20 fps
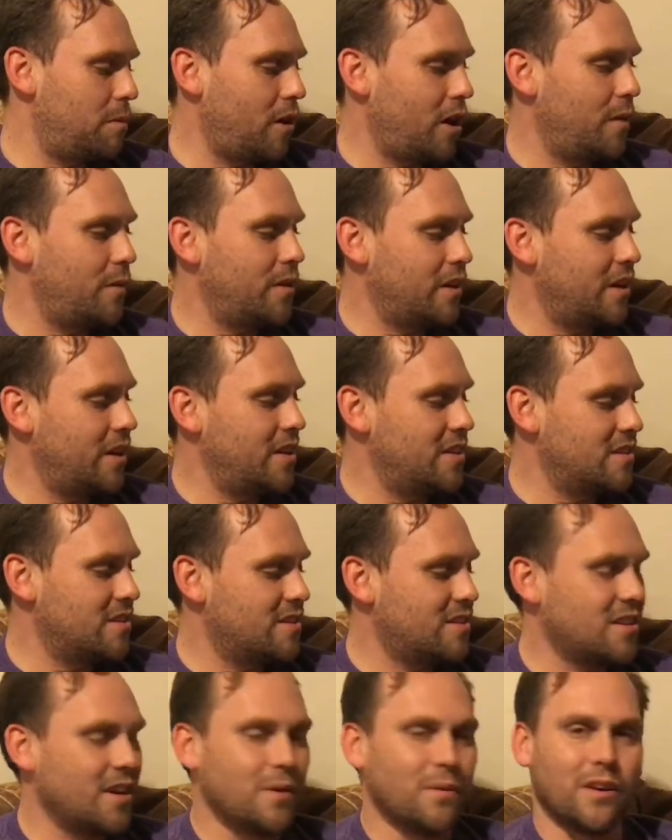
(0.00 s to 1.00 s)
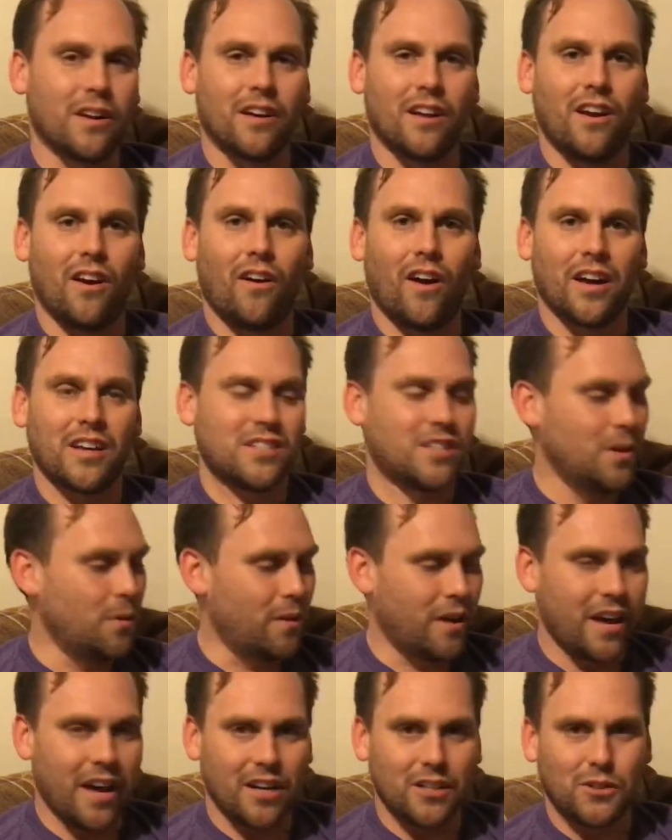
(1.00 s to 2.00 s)
play with these and see what they're like, see
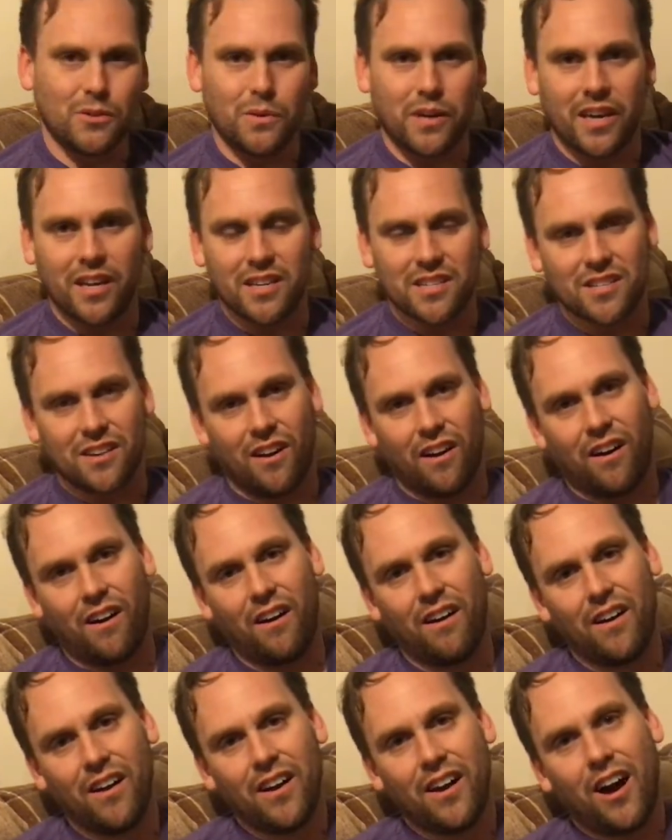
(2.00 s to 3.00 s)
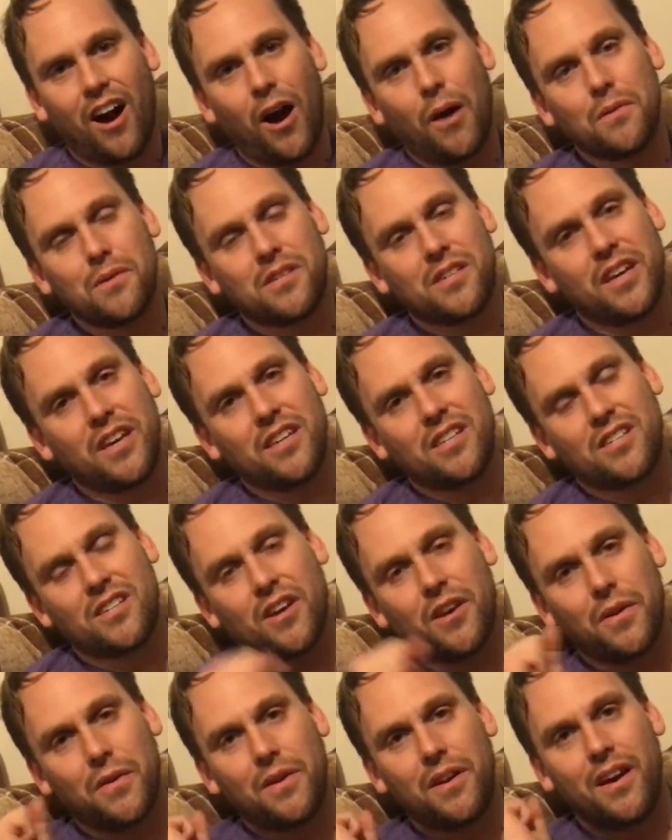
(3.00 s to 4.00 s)
what the actual kits are. I'll see you
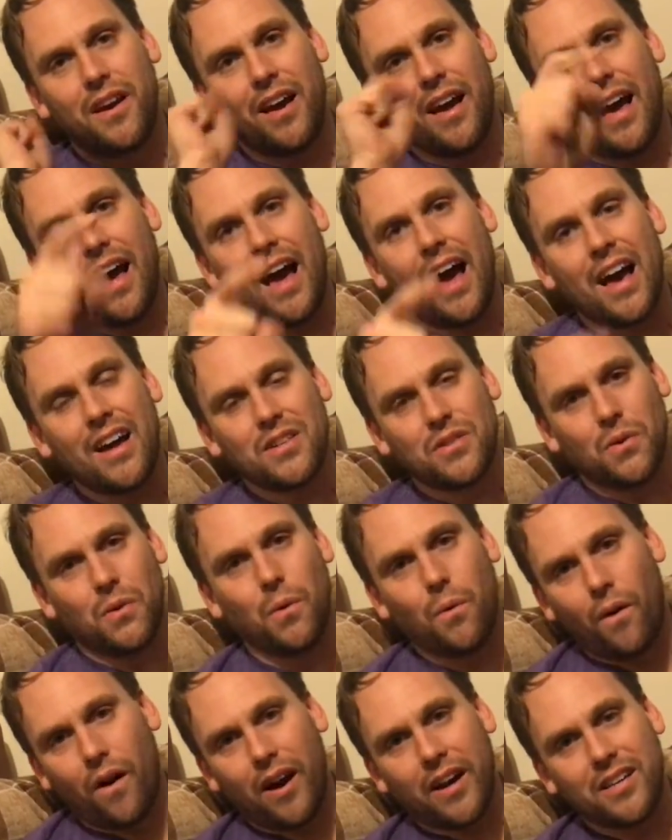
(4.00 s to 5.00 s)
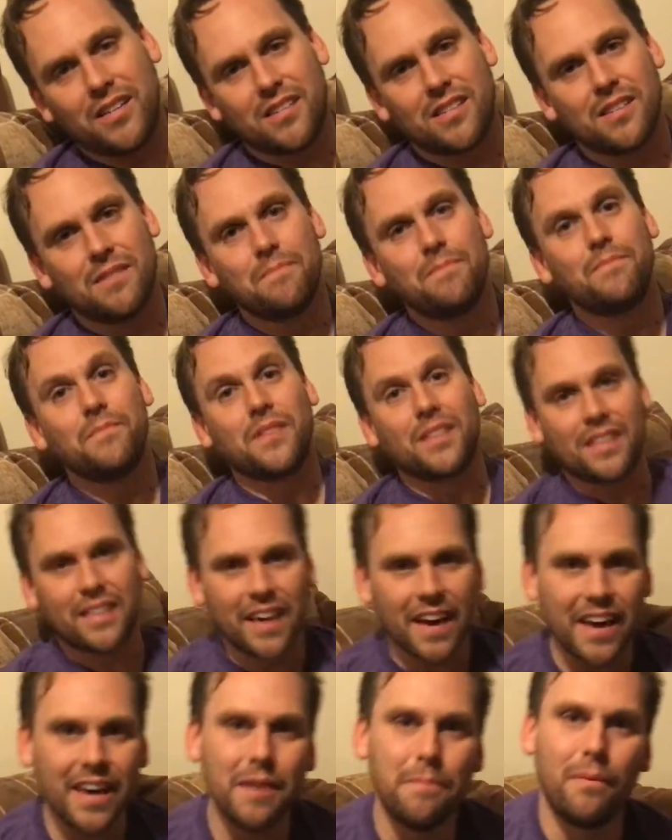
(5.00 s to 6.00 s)
soon. As always,
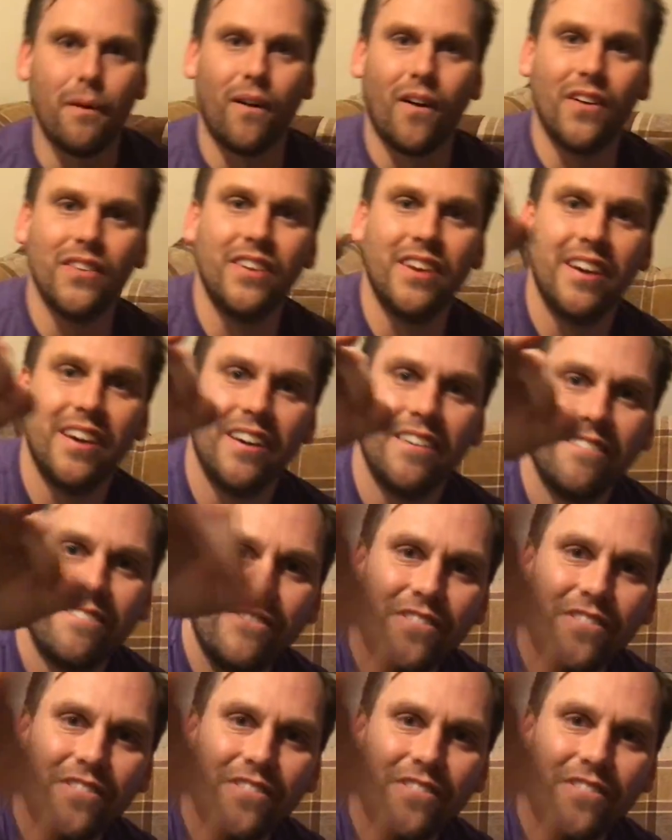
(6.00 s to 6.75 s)
keep on